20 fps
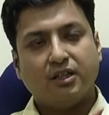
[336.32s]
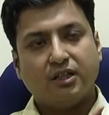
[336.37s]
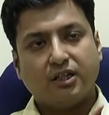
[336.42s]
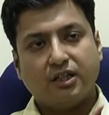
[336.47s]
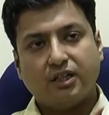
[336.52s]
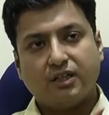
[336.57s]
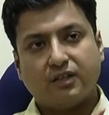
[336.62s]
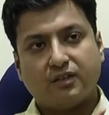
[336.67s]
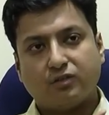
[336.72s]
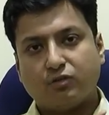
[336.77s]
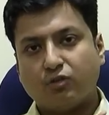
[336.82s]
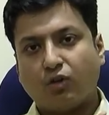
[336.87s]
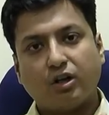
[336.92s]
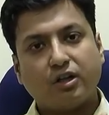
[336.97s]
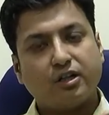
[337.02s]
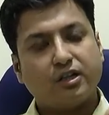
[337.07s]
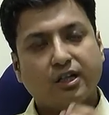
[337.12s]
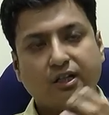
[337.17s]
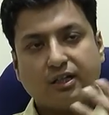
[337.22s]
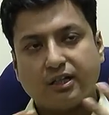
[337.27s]
It's
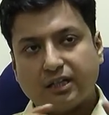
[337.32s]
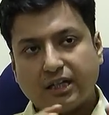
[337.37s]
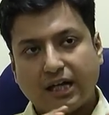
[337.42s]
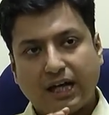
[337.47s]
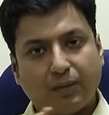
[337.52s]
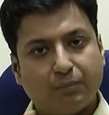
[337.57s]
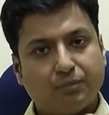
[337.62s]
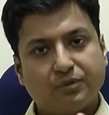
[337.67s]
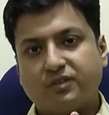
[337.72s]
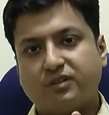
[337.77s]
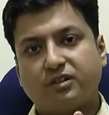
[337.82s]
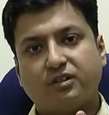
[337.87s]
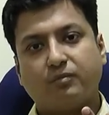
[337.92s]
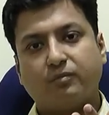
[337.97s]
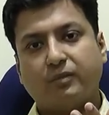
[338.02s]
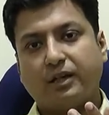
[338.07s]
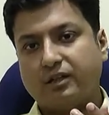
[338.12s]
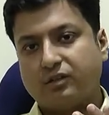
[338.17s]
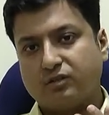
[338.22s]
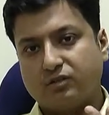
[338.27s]
not done in a haphazard
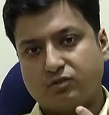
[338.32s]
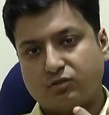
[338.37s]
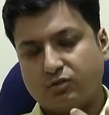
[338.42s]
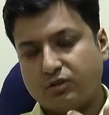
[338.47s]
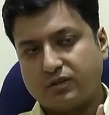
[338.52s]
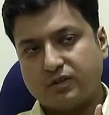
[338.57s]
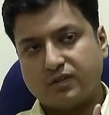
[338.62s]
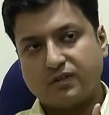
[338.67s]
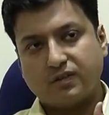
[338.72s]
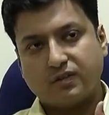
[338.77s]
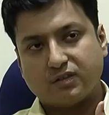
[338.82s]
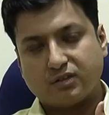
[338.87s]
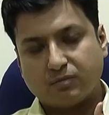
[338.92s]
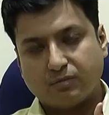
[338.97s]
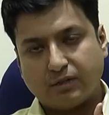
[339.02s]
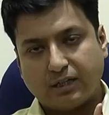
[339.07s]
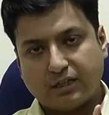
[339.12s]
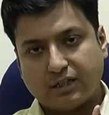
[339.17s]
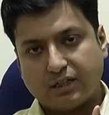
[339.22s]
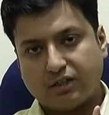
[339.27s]
manner. So it's a
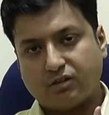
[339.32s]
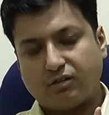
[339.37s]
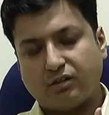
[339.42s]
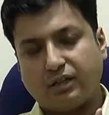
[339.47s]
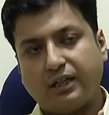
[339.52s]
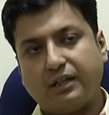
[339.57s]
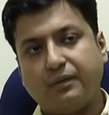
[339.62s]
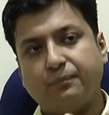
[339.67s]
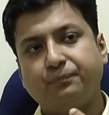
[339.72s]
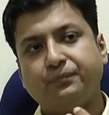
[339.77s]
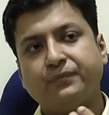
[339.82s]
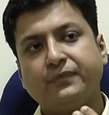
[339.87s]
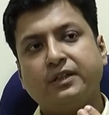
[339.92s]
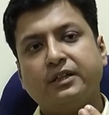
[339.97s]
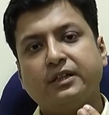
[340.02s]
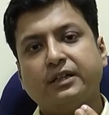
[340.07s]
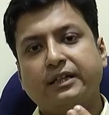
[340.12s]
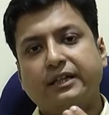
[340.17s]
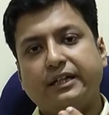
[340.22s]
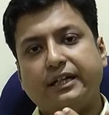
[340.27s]
systematic trial
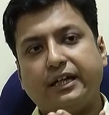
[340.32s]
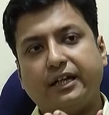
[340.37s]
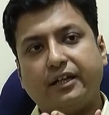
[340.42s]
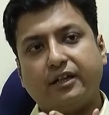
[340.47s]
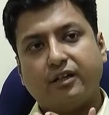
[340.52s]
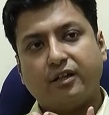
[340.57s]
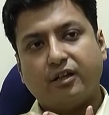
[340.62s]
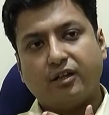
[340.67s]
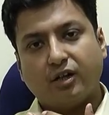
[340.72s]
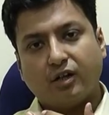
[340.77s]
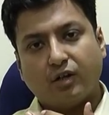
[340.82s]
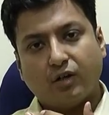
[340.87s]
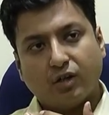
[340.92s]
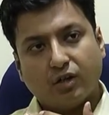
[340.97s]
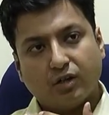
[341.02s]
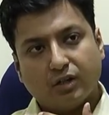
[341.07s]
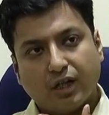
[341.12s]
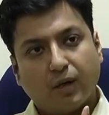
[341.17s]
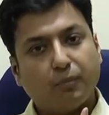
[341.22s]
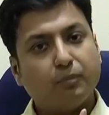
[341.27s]
in
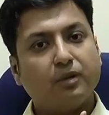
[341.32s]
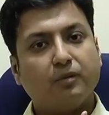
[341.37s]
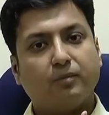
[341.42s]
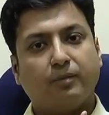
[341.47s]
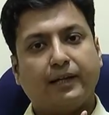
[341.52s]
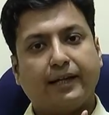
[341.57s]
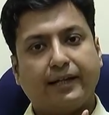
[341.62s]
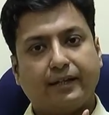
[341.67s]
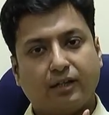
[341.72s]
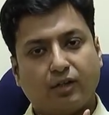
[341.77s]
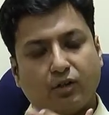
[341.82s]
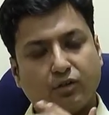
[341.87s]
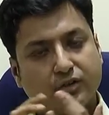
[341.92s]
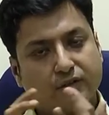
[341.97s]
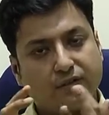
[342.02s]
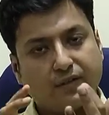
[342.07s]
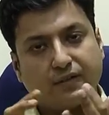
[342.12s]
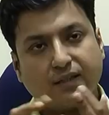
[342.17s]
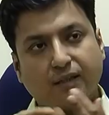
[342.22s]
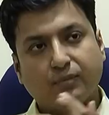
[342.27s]
double-blind. Now
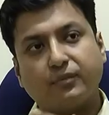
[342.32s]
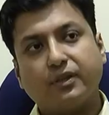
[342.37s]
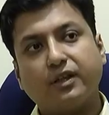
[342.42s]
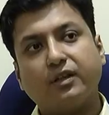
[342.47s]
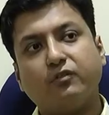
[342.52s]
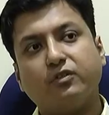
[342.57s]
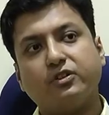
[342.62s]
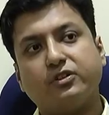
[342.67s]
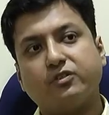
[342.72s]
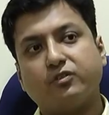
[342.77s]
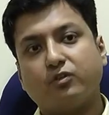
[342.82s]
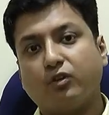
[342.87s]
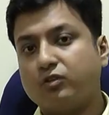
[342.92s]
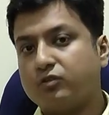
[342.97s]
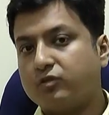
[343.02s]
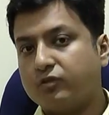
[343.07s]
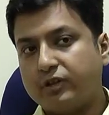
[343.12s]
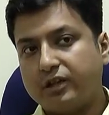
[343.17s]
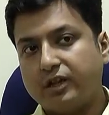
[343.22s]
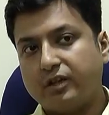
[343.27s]
this is something which is
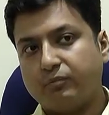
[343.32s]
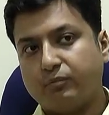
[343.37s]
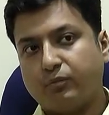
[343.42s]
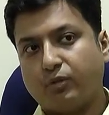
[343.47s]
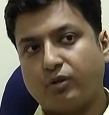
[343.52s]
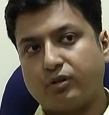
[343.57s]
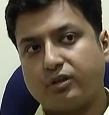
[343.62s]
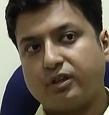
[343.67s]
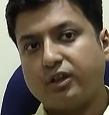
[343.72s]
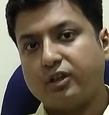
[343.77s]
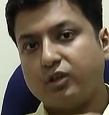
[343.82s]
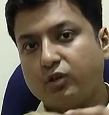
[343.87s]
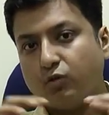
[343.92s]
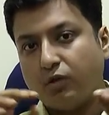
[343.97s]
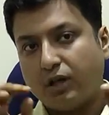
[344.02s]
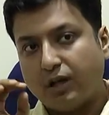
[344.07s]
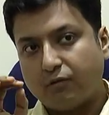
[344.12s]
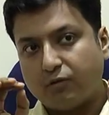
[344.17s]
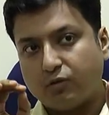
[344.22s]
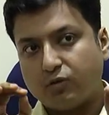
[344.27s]
also very important. You
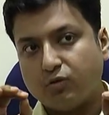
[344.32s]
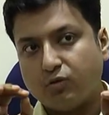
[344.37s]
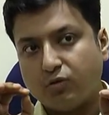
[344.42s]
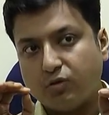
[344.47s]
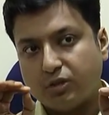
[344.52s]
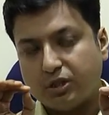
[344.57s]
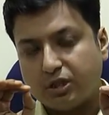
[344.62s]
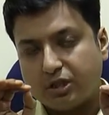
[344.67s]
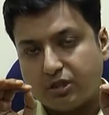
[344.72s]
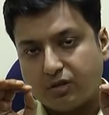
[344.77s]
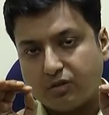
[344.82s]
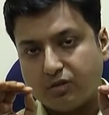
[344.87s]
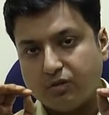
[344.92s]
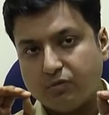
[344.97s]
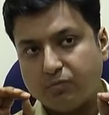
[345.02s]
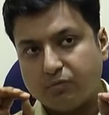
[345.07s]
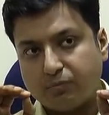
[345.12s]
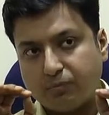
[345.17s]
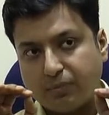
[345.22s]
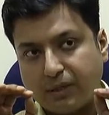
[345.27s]
have to
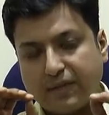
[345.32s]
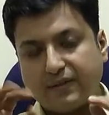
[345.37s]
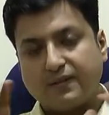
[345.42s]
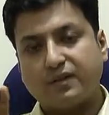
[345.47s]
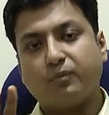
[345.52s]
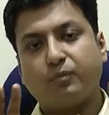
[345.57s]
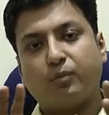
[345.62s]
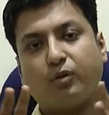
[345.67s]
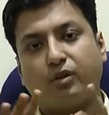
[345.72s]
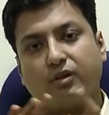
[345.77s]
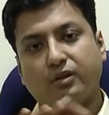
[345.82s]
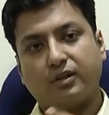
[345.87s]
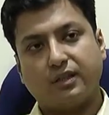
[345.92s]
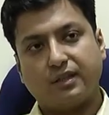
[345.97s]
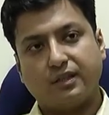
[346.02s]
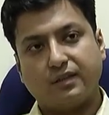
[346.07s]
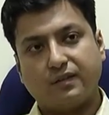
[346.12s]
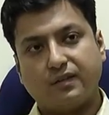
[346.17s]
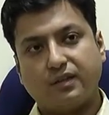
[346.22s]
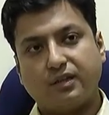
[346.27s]
press upon that
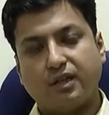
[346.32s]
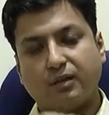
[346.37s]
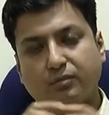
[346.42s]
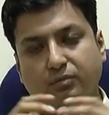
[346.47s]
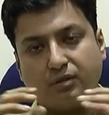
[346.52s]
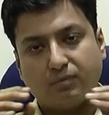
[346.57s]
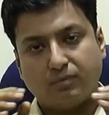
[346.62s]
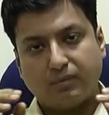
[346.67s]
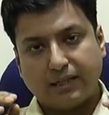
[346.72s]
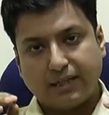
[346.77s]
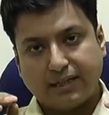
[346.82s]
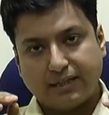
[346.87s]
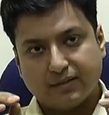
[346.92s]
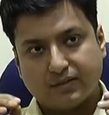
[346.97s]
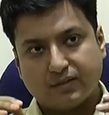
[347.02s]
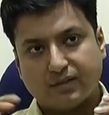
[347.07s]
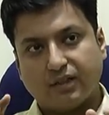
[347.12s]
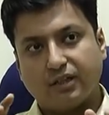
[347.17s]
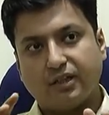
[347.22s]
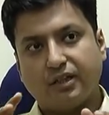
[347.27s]
this is a double-blind
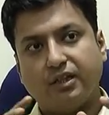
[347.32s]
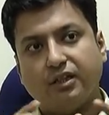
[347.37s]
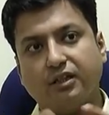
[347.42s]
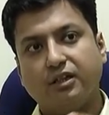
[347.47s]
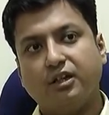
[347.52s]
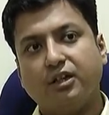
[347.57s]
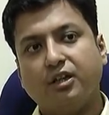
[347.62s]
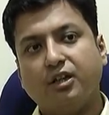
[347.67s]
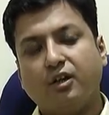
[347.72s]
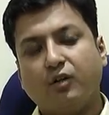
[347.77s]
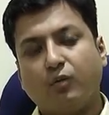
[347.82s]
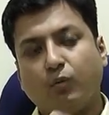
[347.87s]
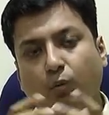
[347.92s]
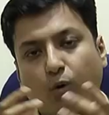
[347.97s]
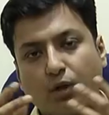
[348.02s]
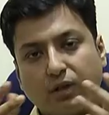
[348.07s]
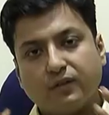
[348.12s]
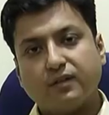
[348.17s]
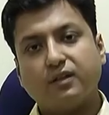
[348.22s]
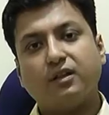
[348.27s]
study.
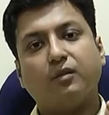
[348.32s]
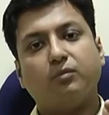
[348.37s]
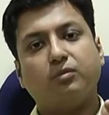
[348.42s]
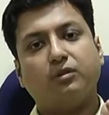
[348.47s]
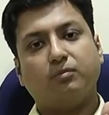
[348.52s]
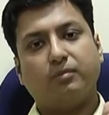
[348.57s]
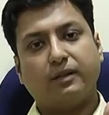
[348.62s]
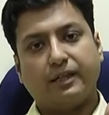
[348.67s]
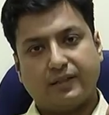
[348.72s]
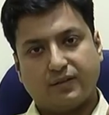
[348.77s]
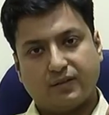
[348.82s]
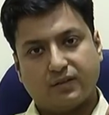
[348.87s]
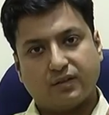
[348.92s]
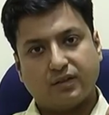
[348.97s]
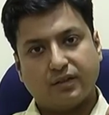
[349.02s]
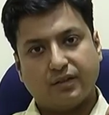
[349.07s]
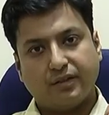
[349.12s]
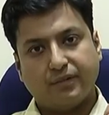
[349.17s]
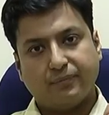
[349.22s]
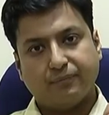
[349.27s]
What is a double-blind
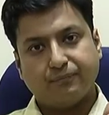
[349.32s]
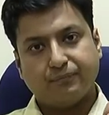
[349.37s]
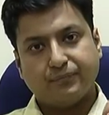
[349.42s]
study?